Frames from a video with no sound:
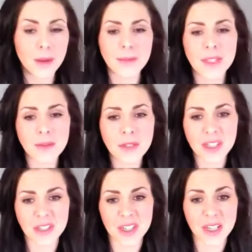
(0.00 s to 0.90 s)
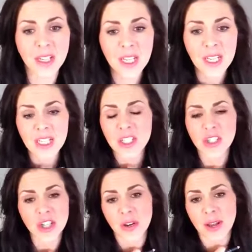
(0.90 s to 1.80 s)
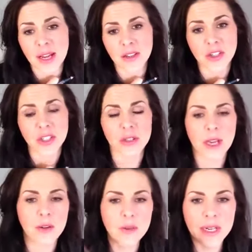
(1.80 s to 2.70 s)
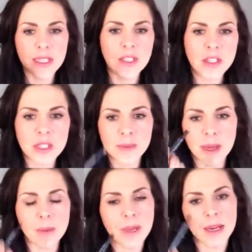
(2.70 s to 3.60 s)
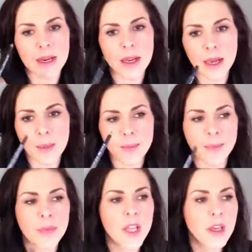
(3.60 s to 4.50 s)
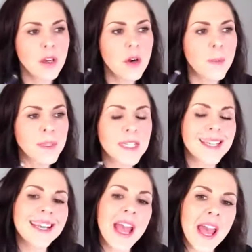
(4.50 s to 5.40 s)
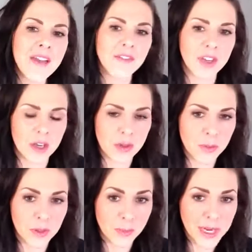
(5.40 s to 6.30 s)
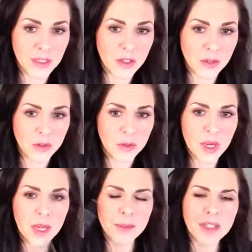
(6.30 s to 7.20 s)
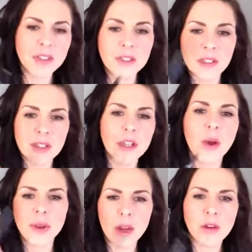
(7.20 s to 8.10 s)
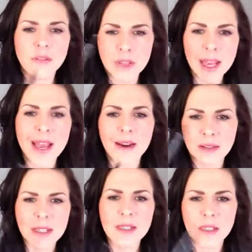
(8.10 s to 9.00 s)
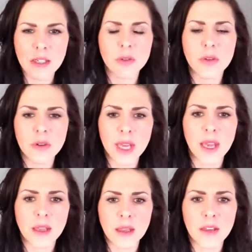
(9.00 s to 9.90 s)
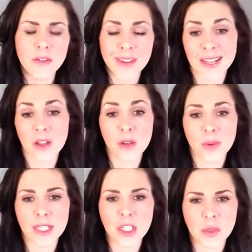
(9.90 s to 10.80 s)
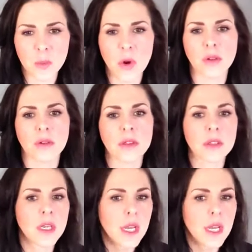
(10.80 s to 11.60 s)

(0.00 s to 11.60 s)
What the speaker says: So I'm just gonna show you how you do that. Really, it's just about being not particularly heavier with your pencil, but just going over the areas until you get the effect that you actually want.